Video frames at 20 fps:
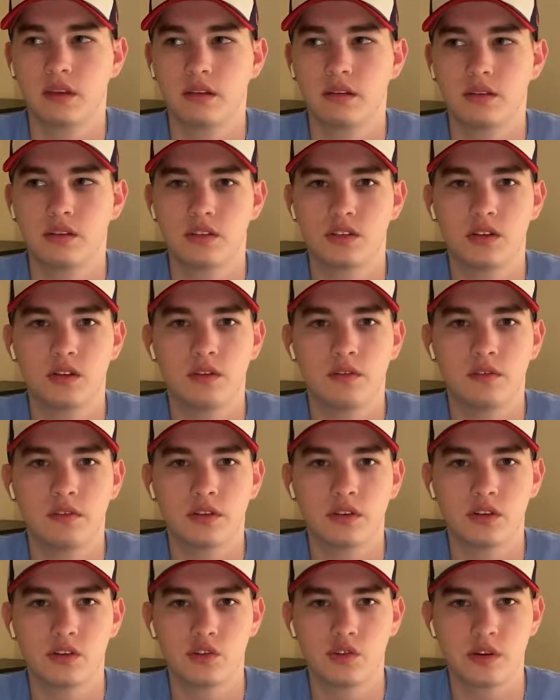So for
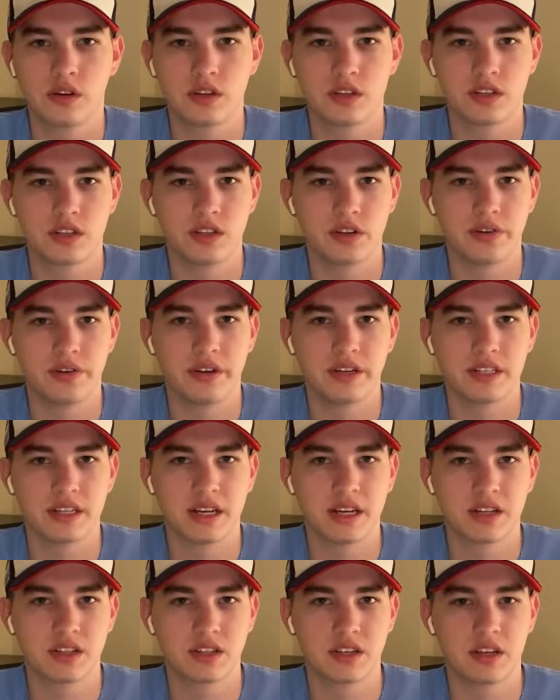the Truck Series,
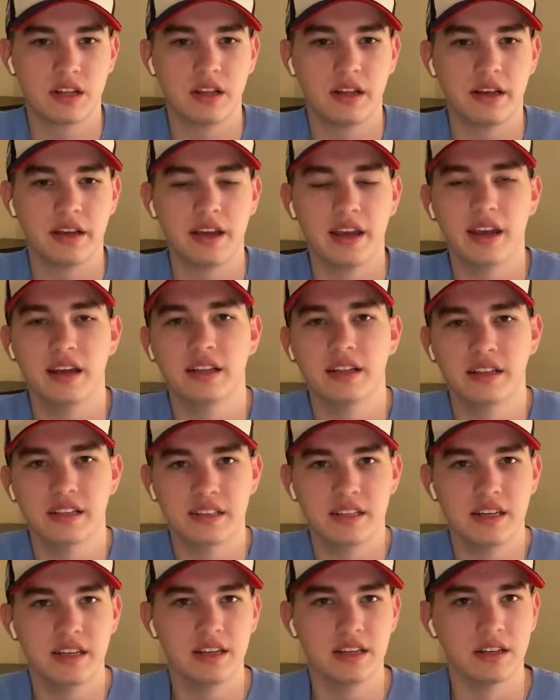I actually like Hailie
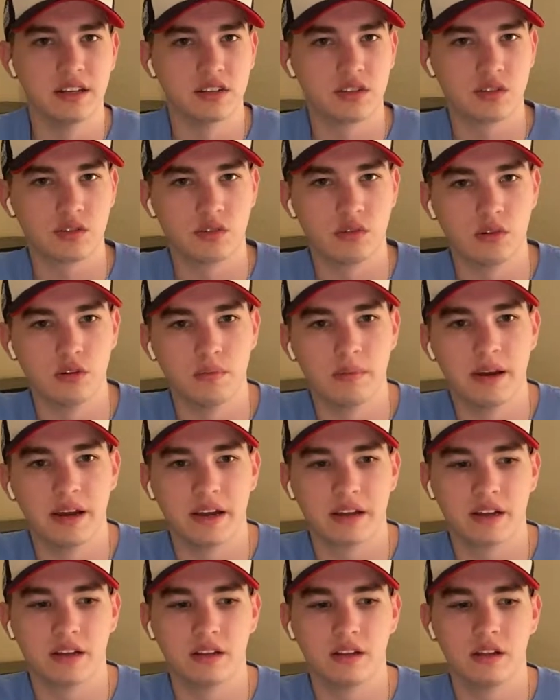Deegan's
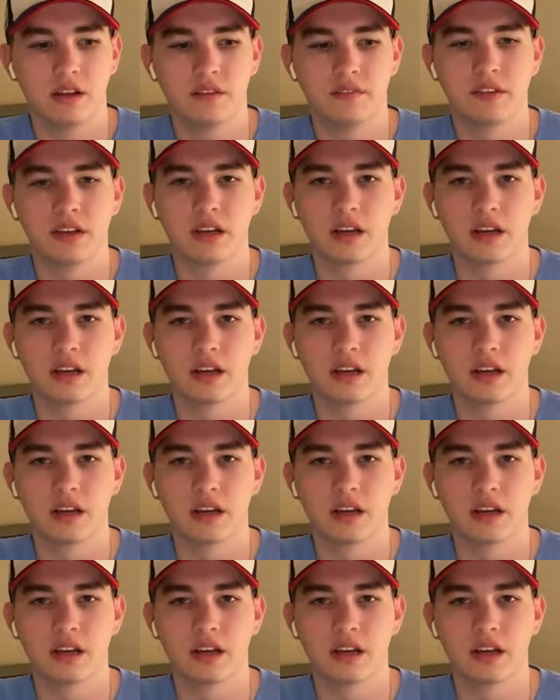throwback. I love the